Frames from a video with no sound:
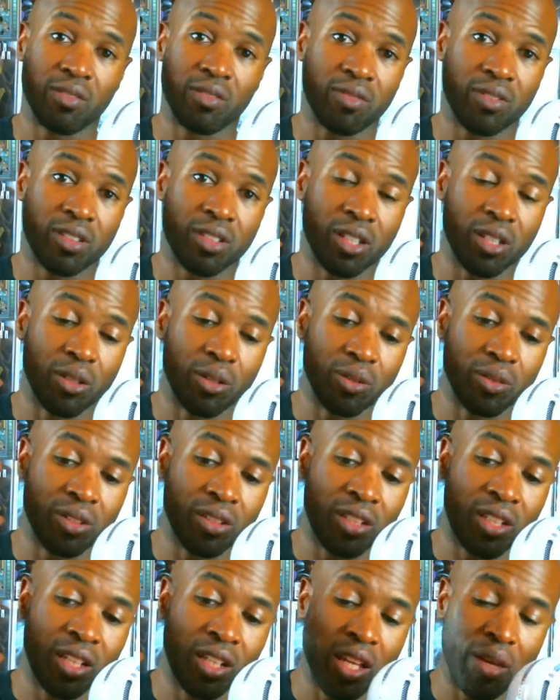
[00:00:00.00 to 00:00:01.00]
so
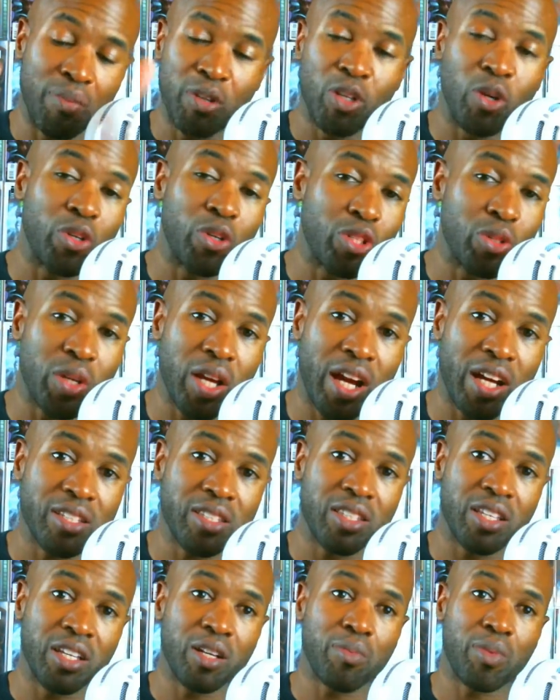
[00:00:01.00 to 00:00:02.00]
let me know what you guys
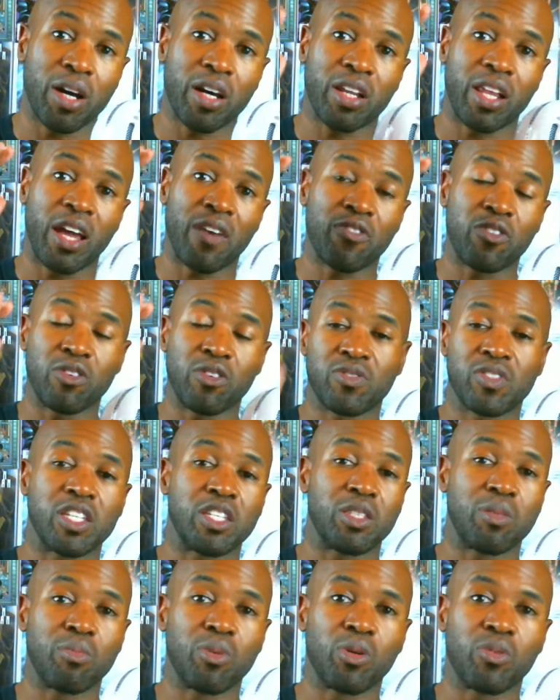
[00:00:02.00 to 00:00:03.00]
think about it after you've
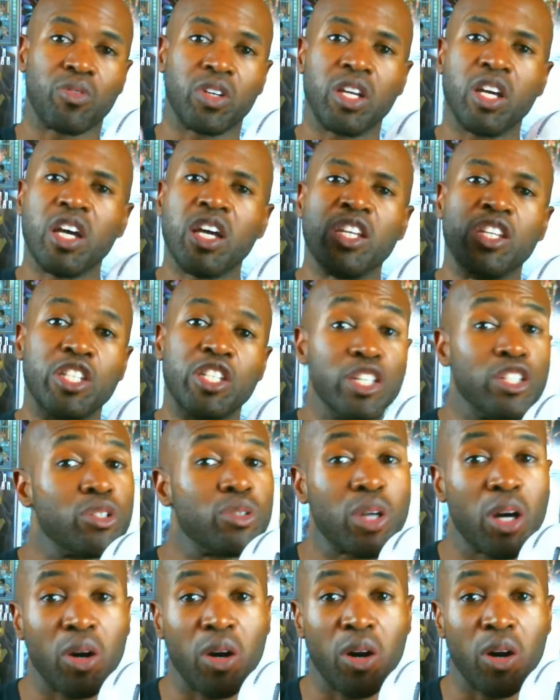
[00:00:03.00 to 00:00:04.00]
seen the movie. Did you
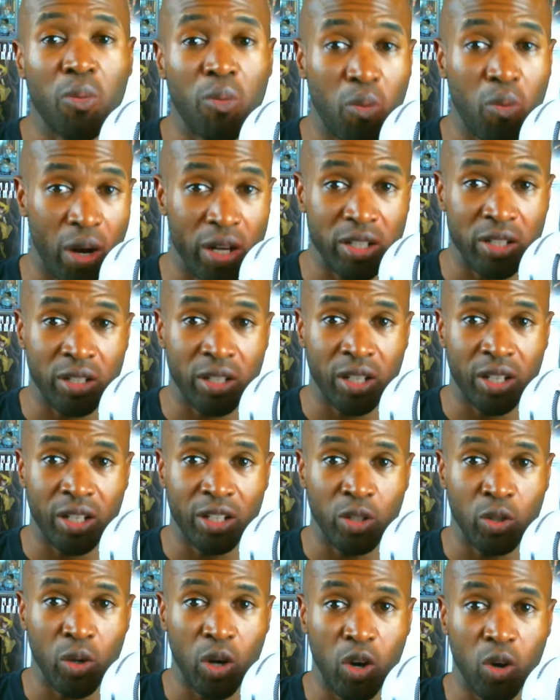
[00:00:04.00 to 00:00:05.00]
go home and watch
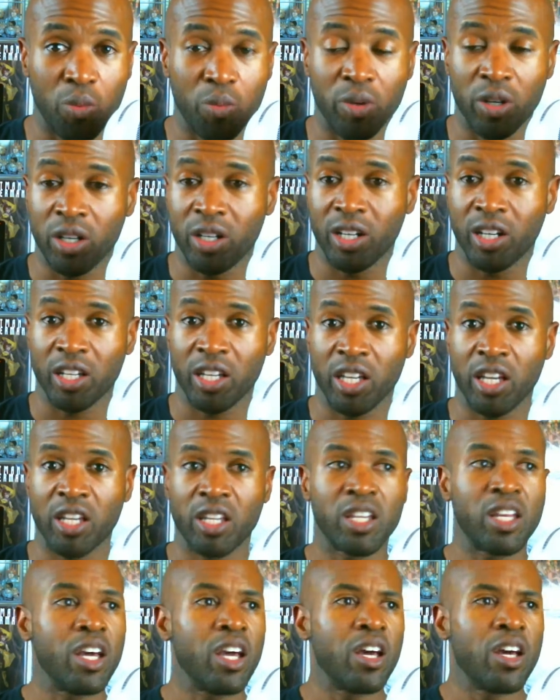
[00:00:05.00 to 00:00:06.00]
New Hope
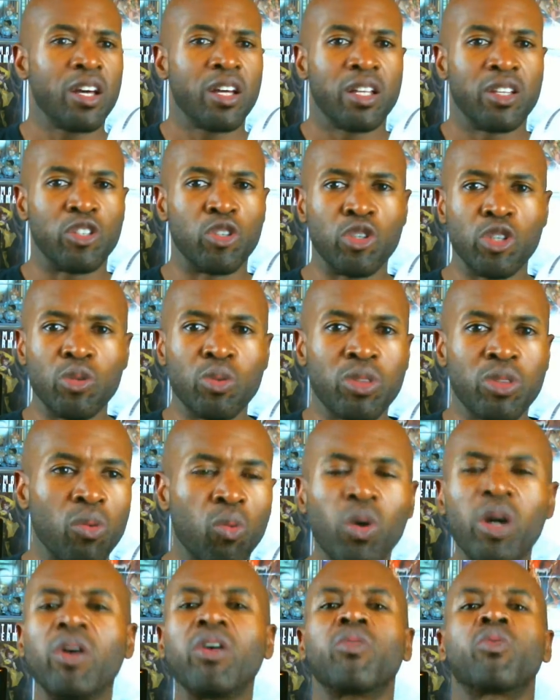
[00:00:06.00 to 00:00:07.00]
again? Do you
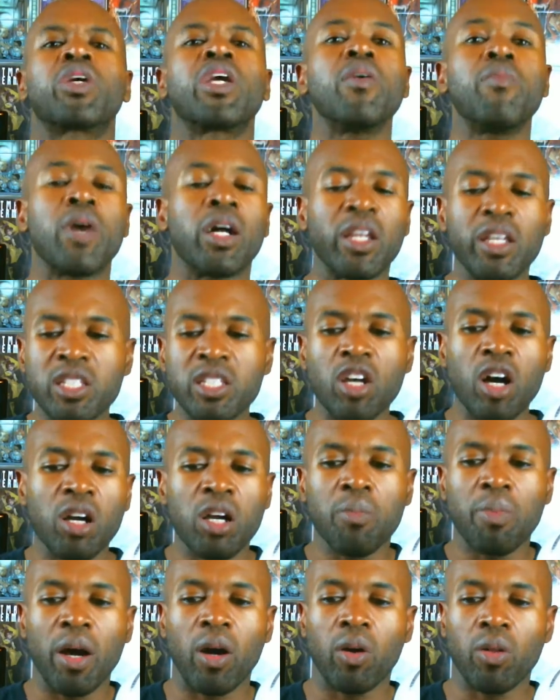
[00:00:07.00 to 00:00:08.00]
let's talk
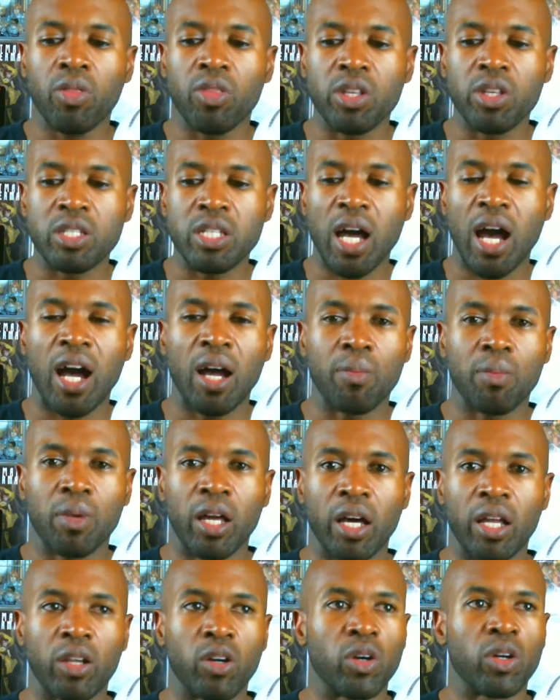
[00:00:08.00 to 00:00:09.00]
about the
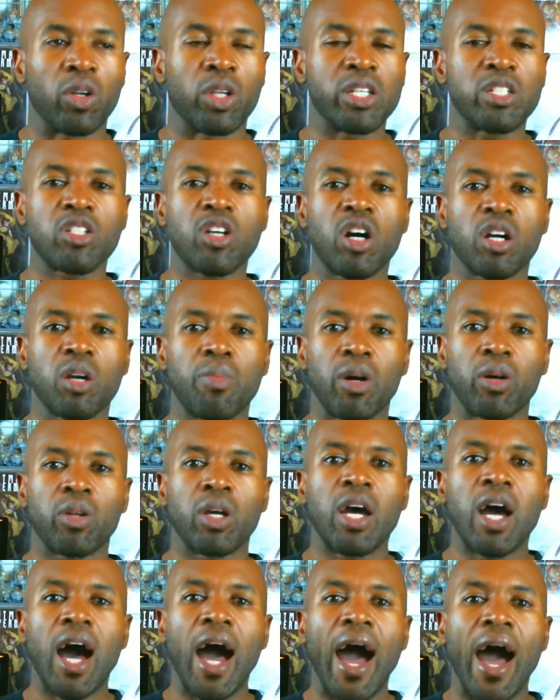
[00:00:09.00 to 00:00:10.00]
timeline, or let's talk about
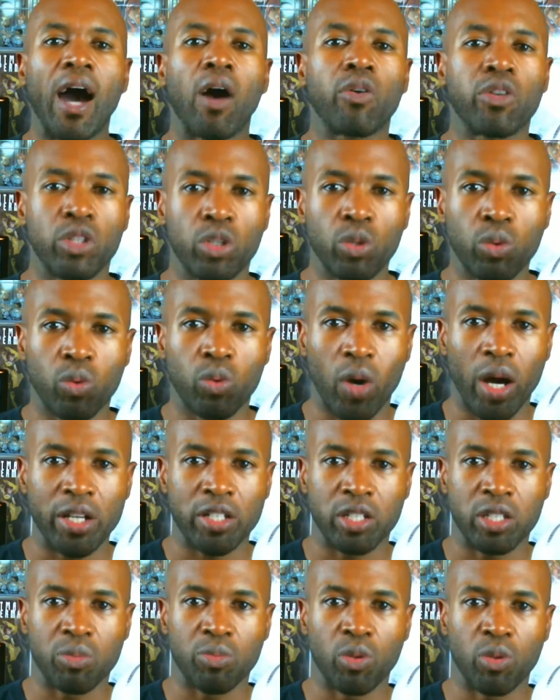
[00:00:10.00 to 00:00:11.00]
how you would watch
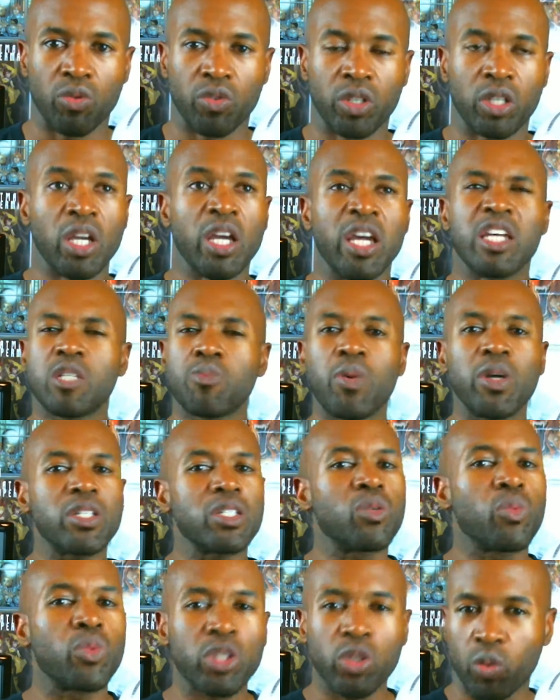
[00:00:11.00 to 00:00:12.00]
this movie,
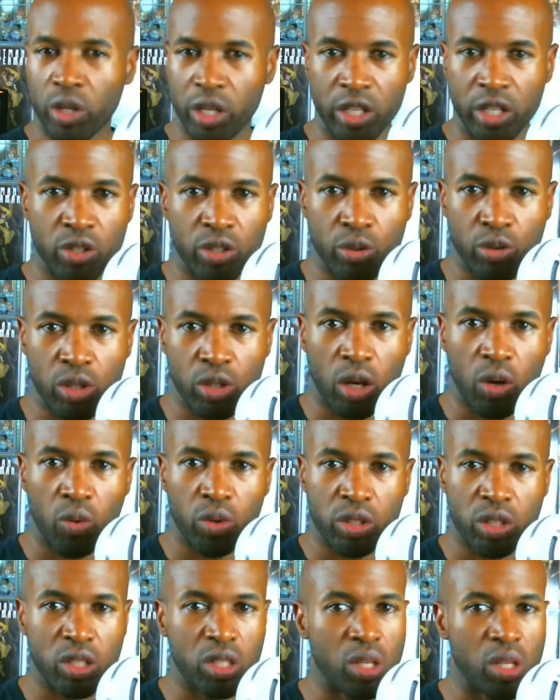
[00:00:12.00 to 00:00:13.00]
especially when you want to introduce Star
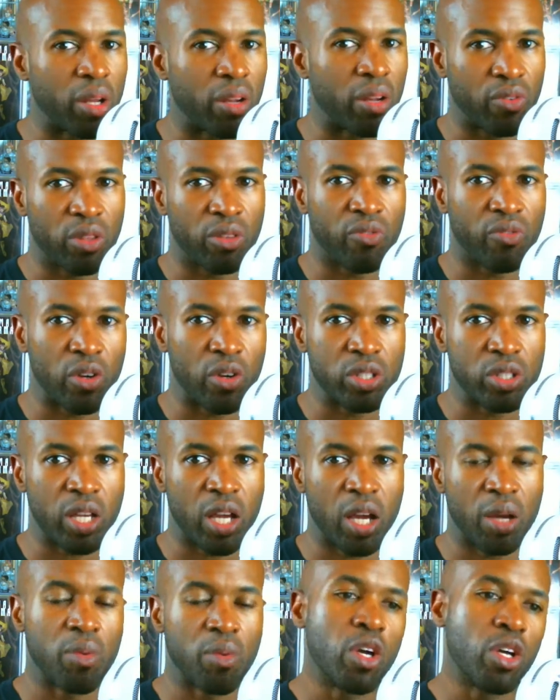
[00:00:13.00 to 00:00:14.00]
Wars to somebody for the first
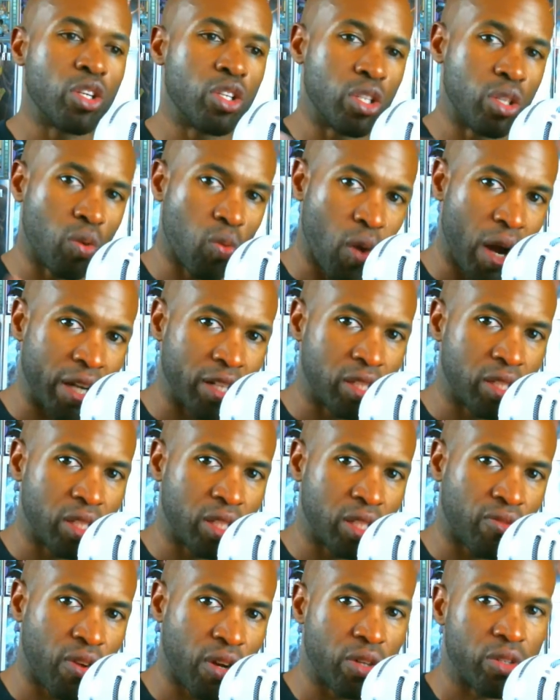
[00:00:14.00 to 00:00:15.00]
time. Do you watch this
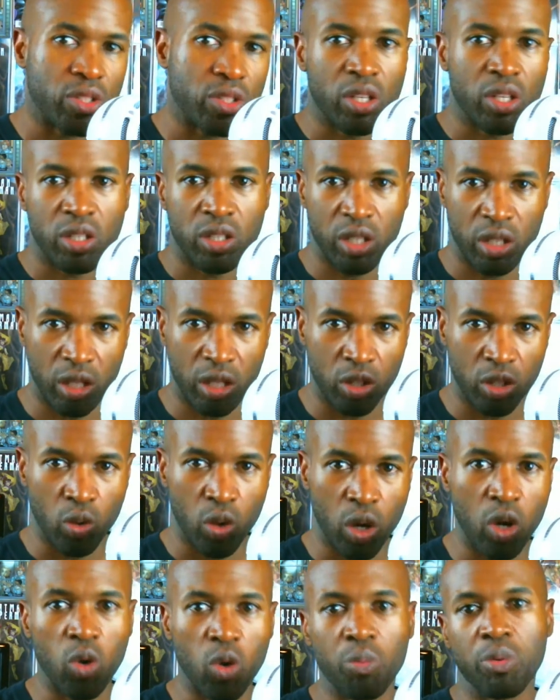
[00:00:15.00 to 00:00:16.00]
first, then A New
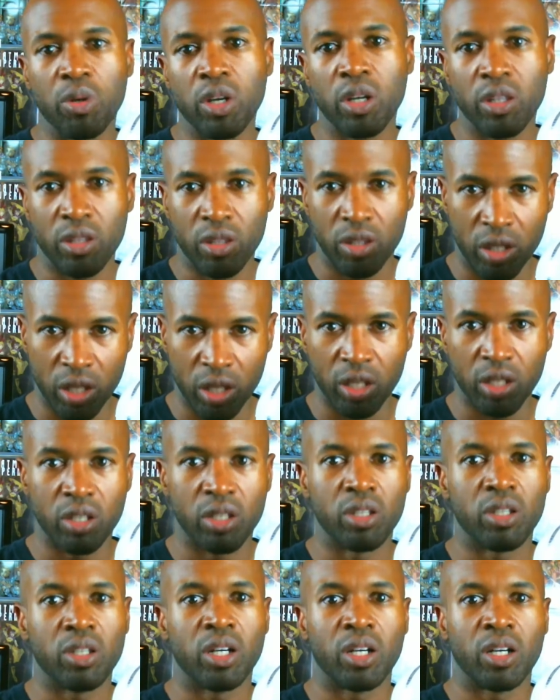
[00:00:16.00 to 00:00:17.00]
Hope,
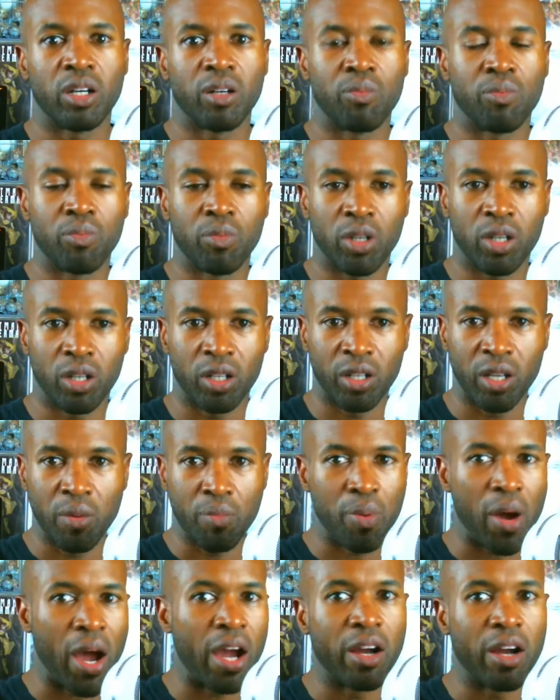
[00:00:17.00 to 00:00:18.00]
then
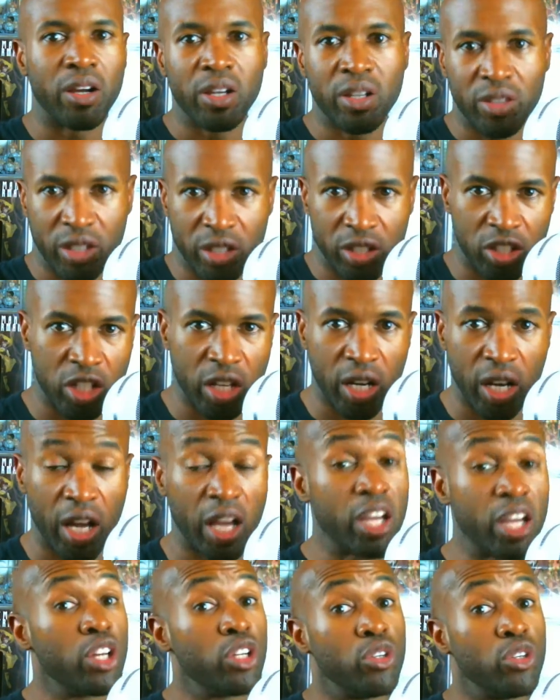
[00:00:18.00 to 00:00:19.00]
Empire, then Jedi?
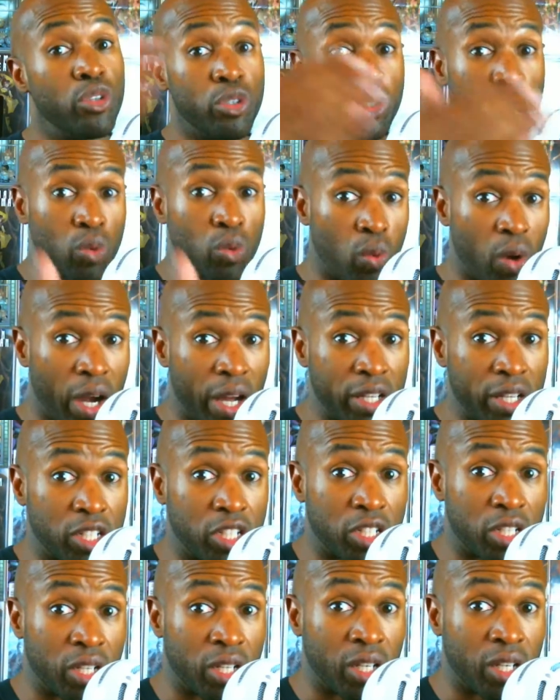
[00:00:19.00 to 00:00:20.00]
Do you
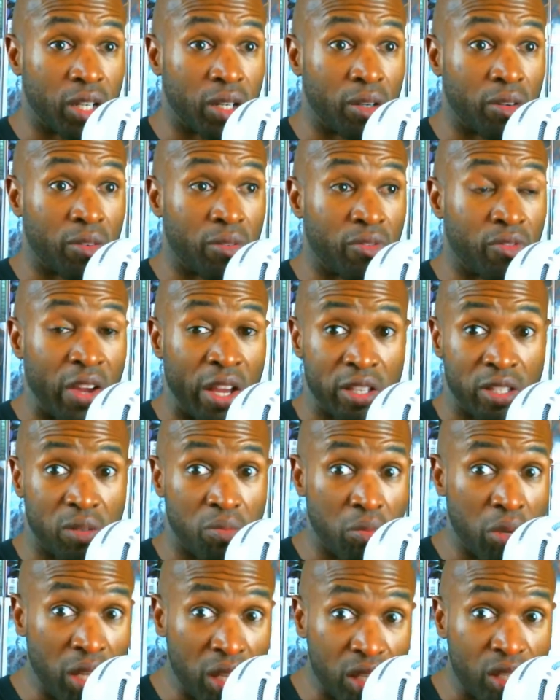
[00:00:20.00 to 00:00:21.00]
watch Phantom
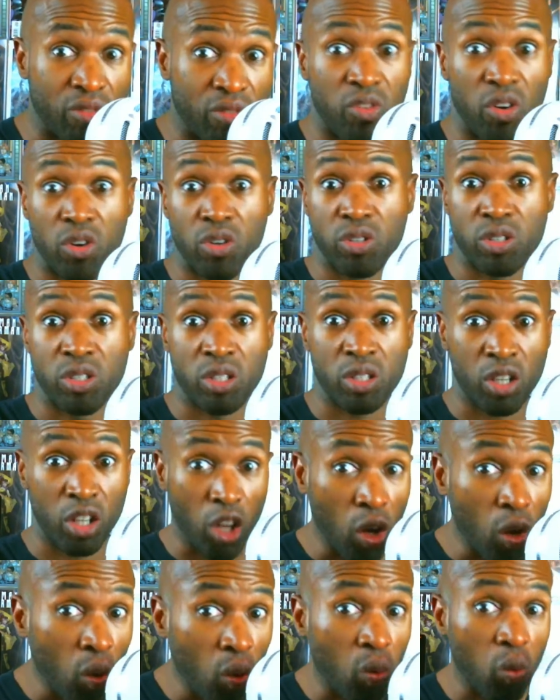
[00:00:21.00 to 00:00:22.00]
Menace first,
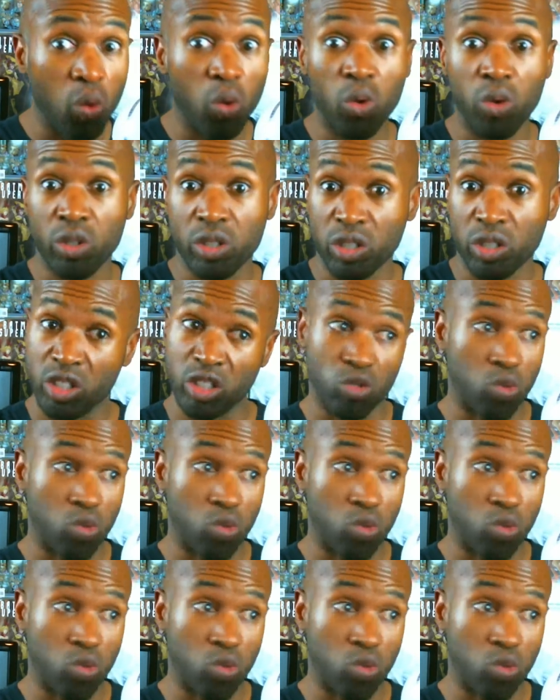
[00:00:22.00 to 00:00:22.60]
Clone Wars, and just